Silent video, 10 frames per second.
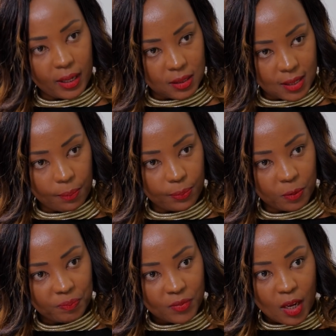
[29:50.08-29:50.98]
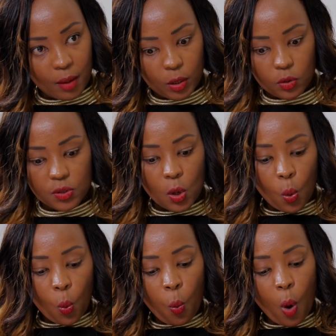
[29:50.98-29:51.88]
example, because
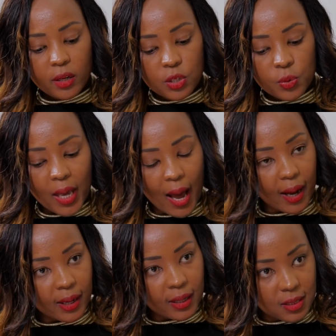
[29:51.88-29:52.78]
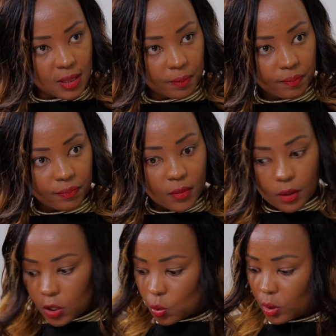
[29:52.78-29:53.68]
what we are eating
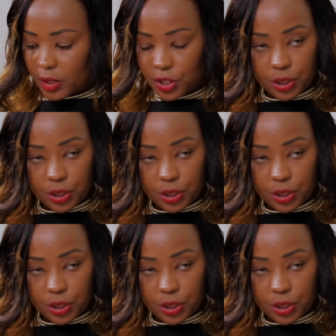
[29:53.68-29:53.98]
is what the